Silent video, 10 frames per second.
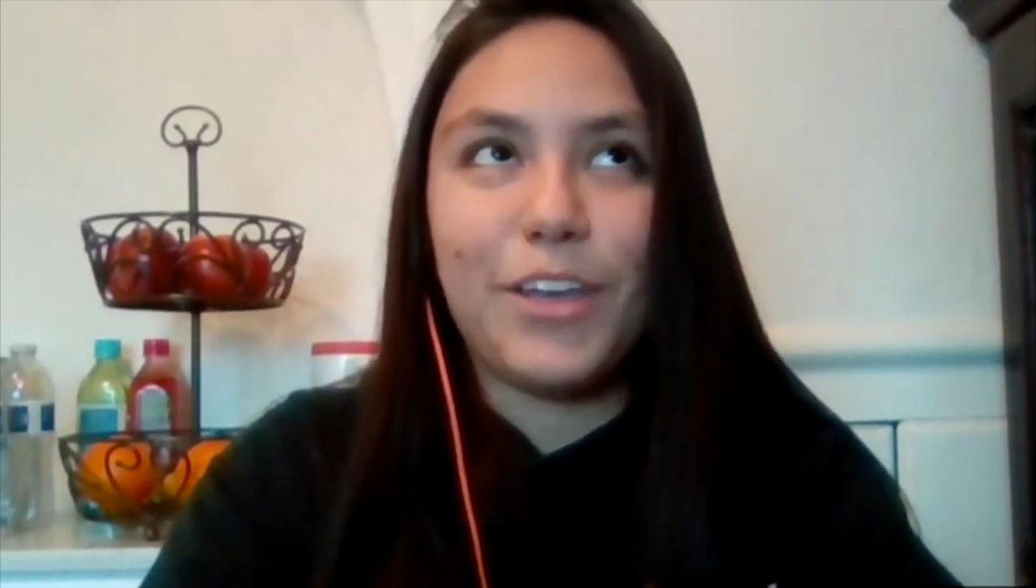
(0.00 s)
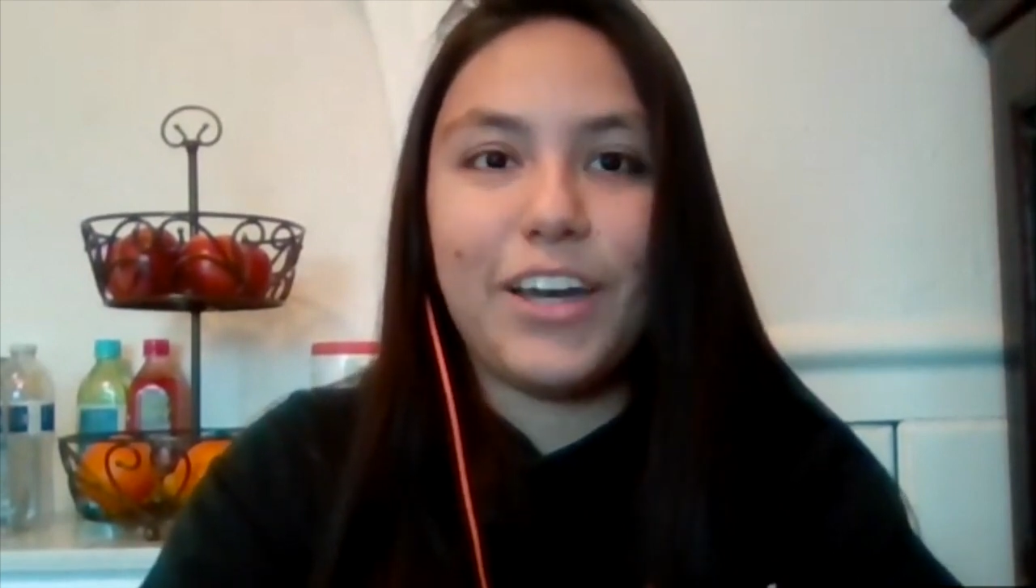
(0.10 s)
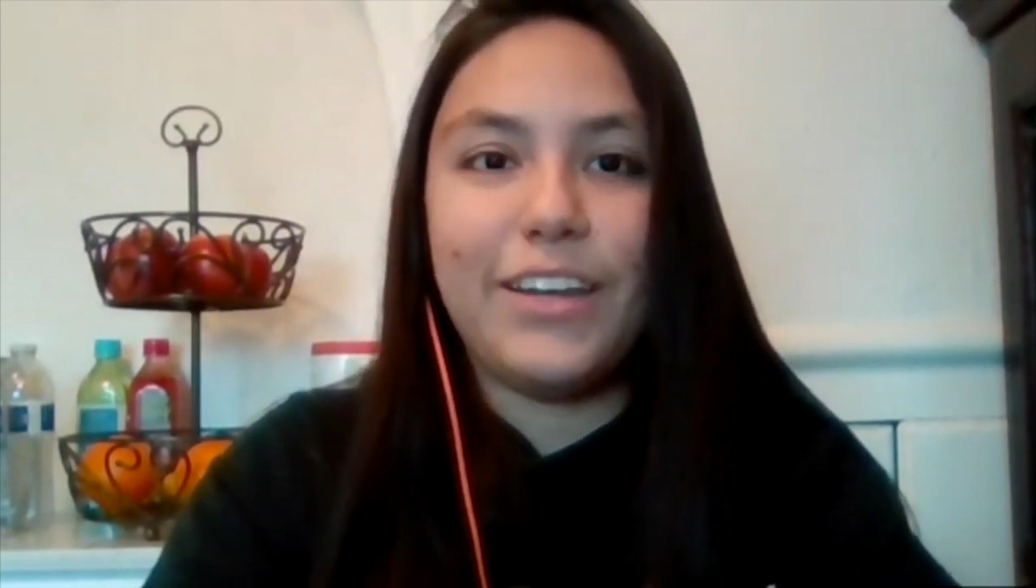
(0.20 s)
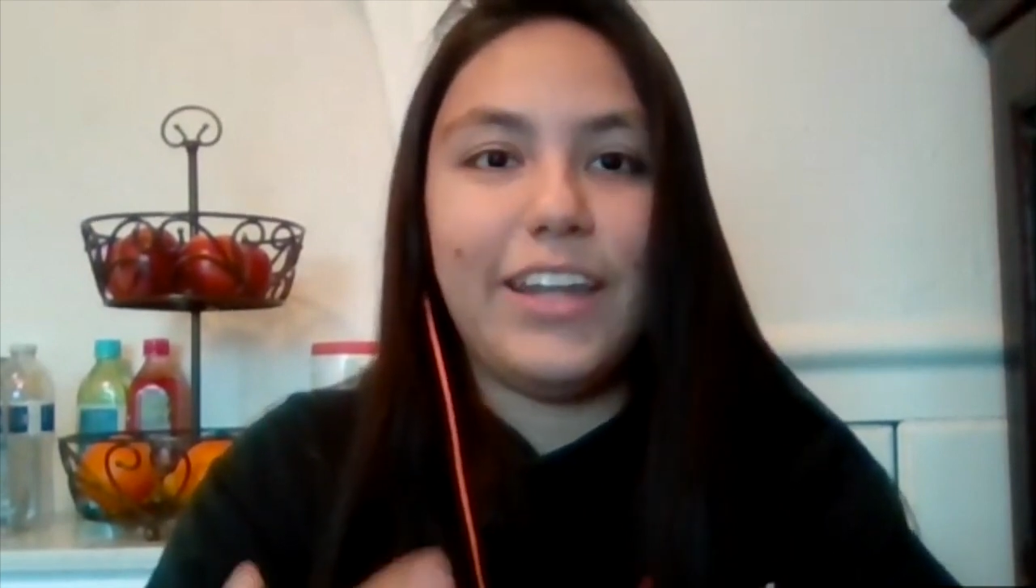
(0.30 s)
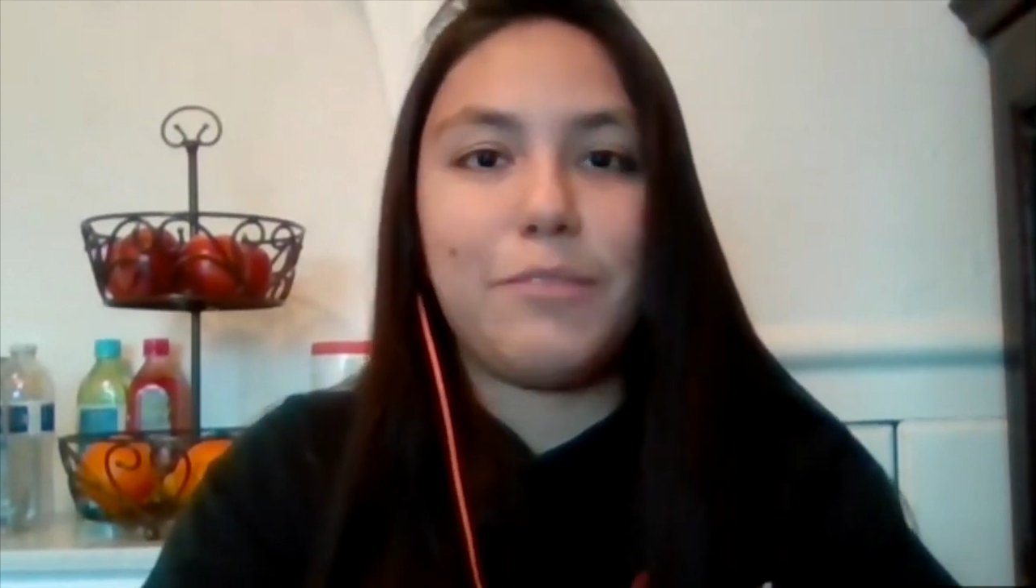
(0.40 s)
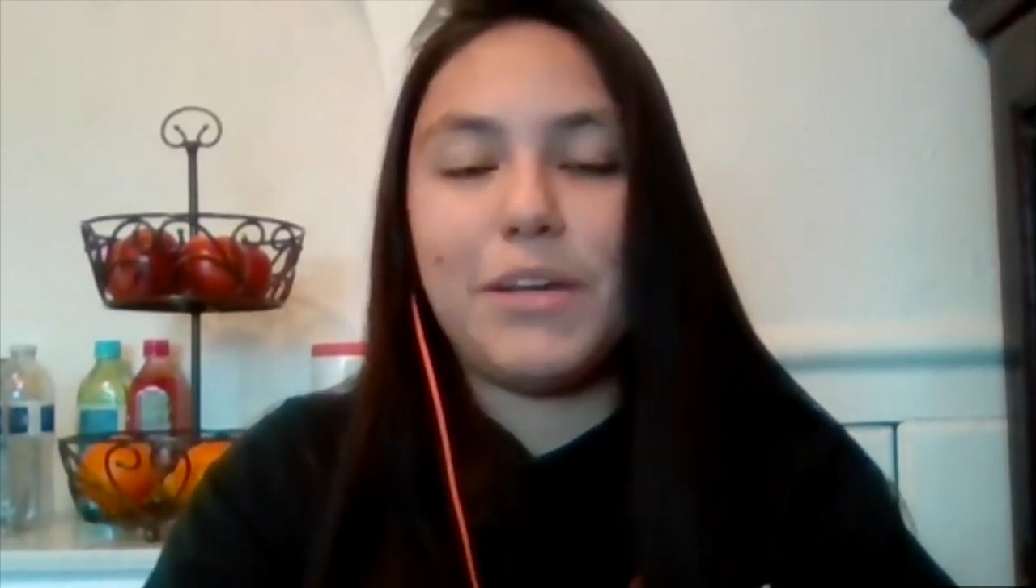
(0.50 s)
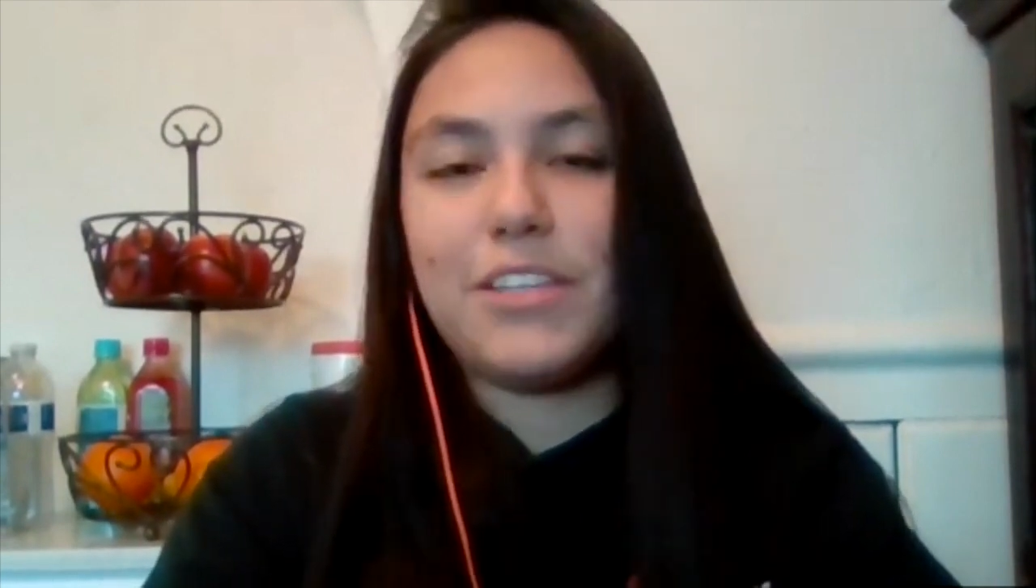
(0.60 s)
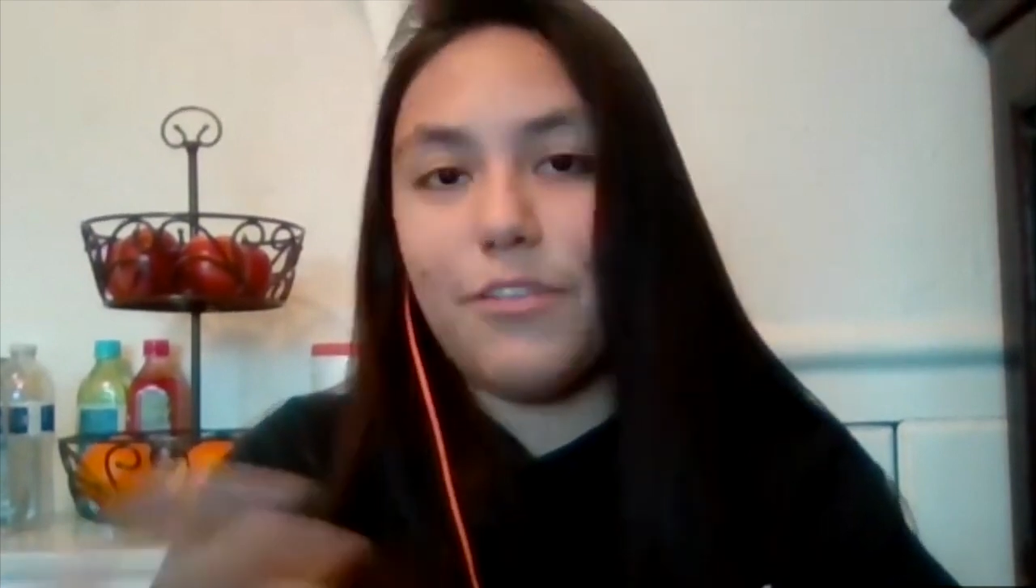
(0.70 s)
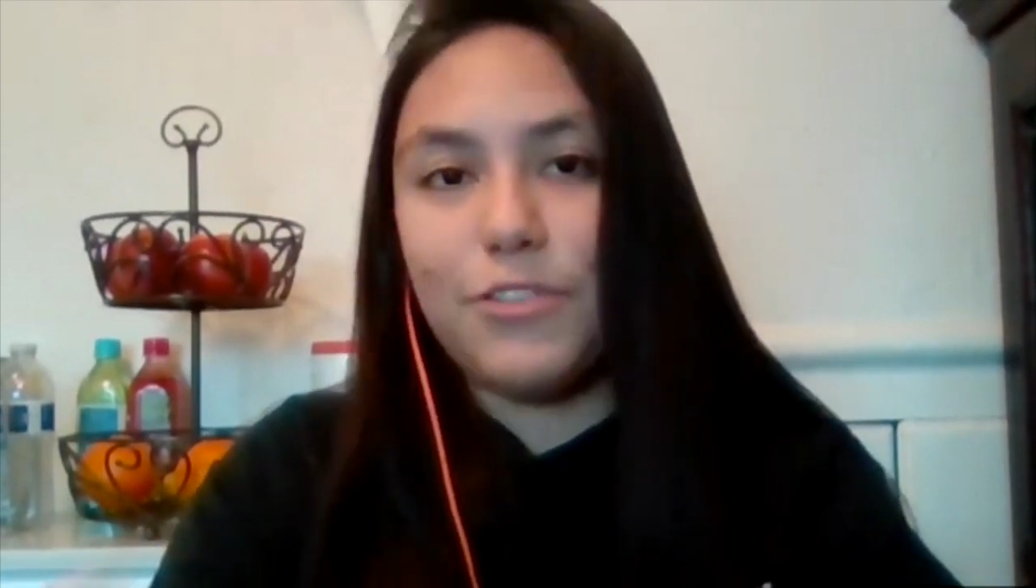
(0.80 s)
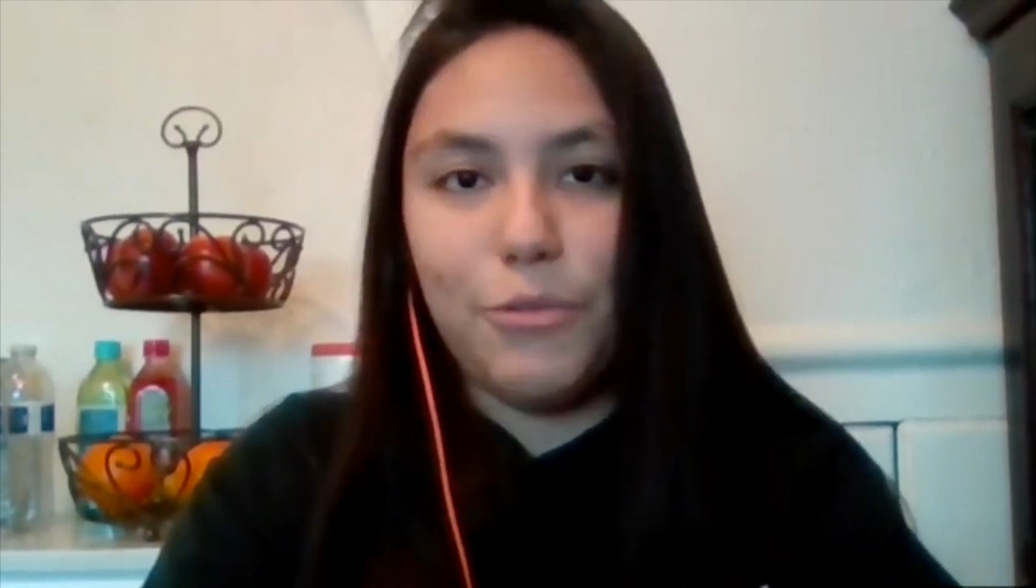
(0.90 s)
connect
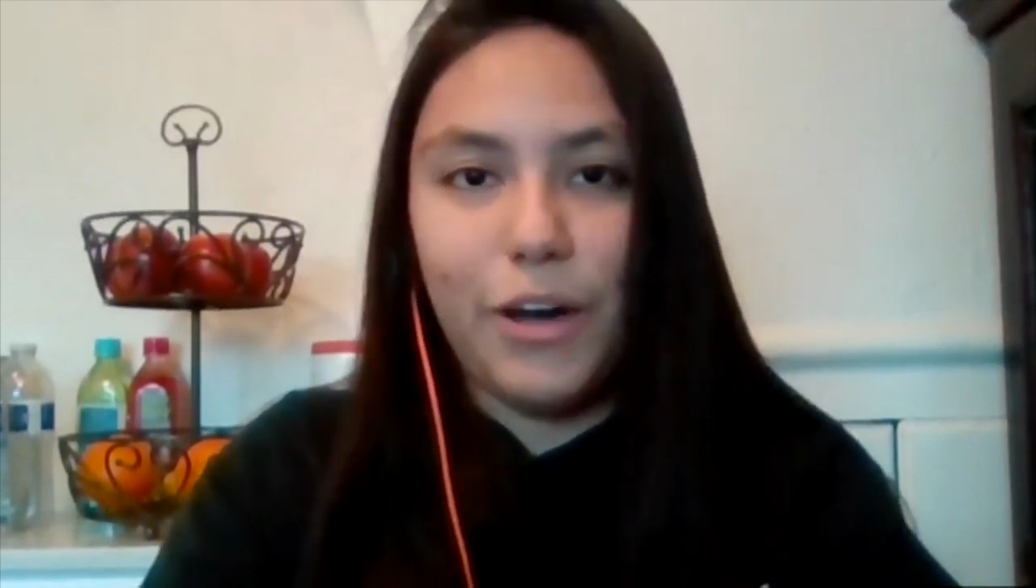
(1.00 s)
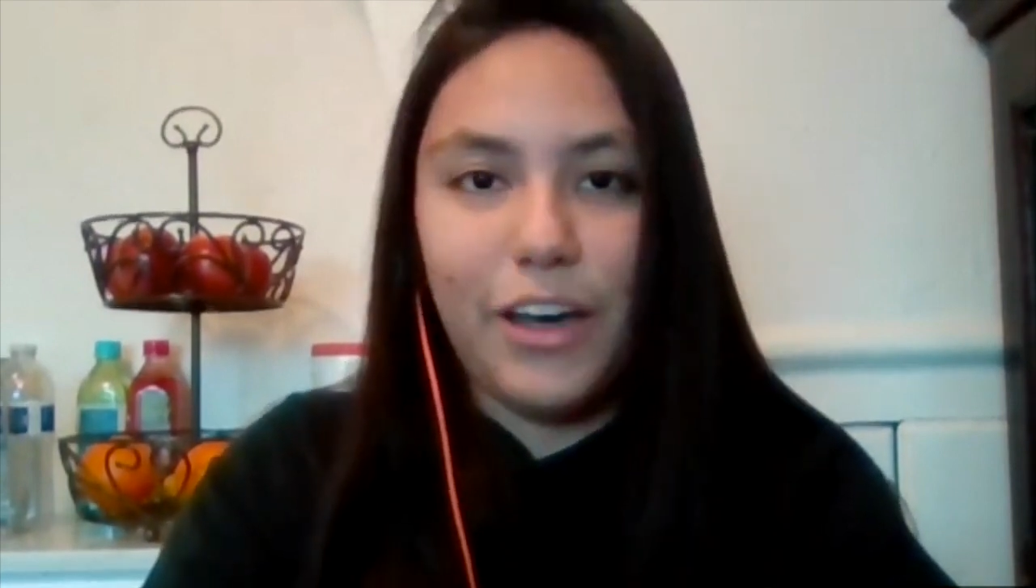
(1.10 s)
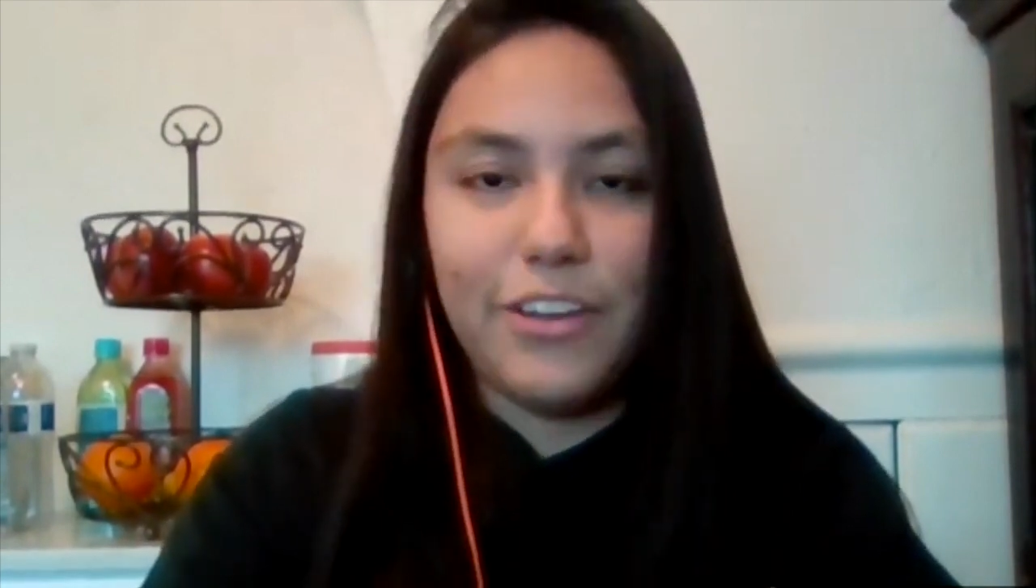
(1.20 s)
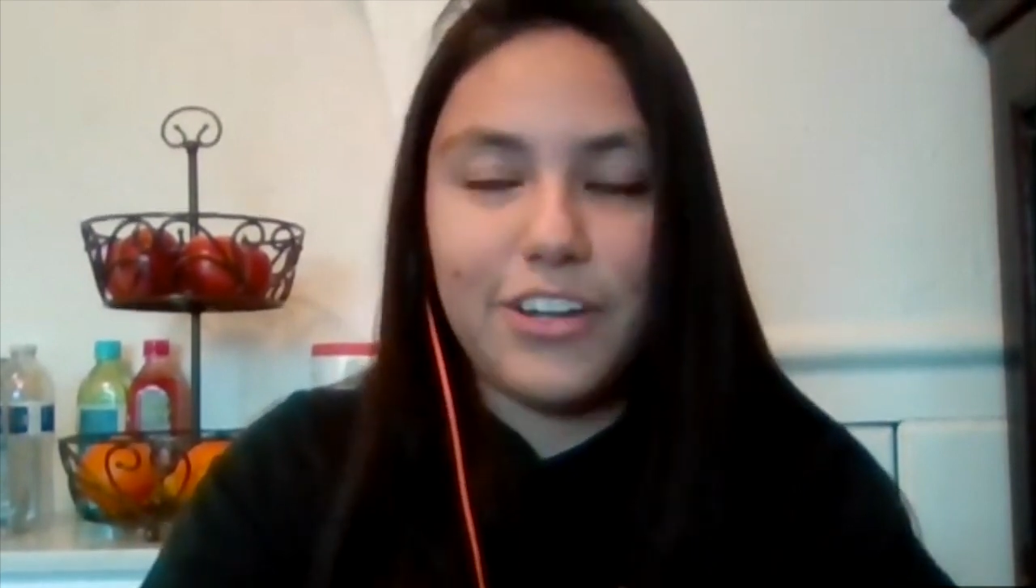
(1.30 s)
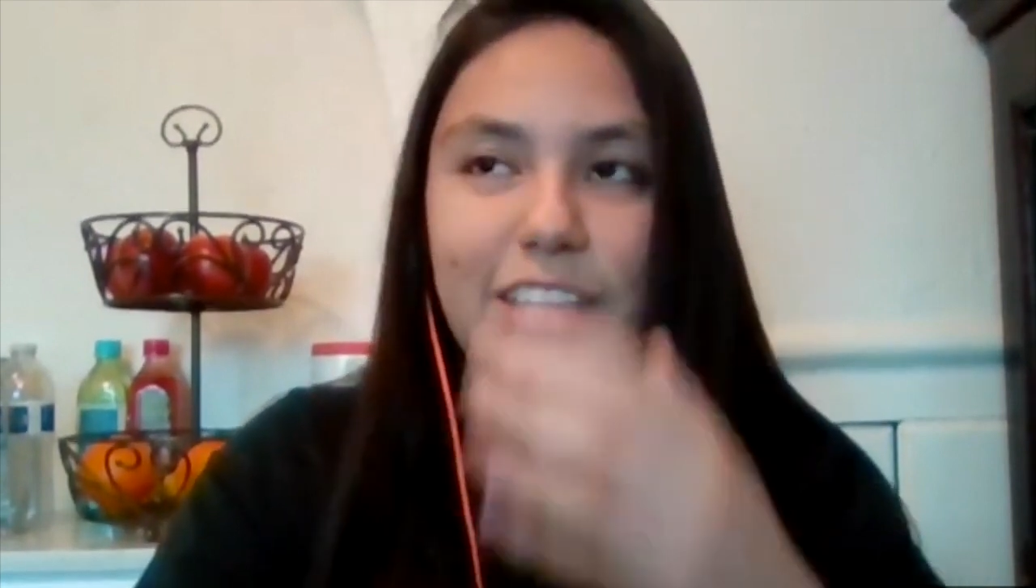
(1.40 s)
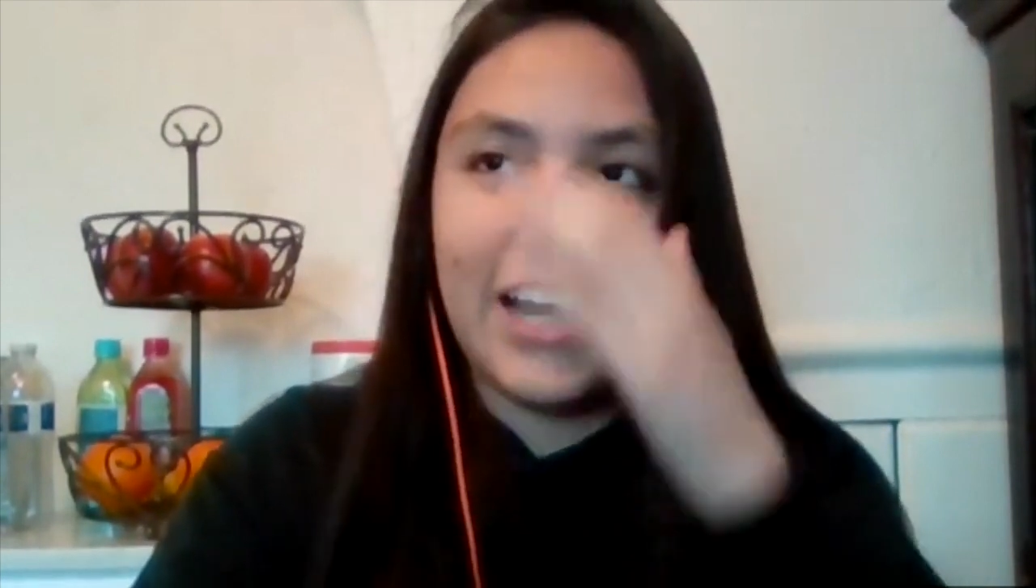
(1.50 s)
myself to others.